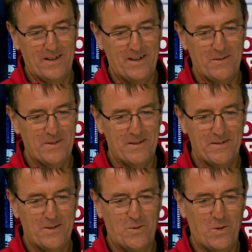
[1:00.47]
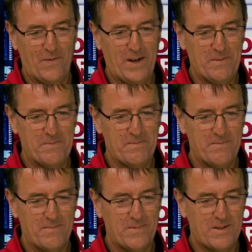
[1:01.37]
The Hall of Fame
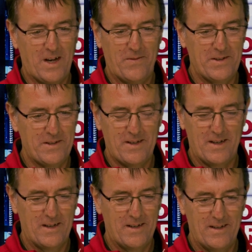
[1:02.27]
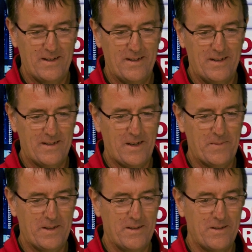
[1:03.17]
stuff is
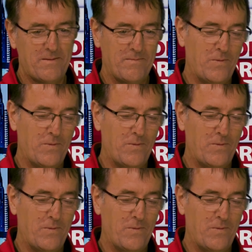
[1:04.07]
something that's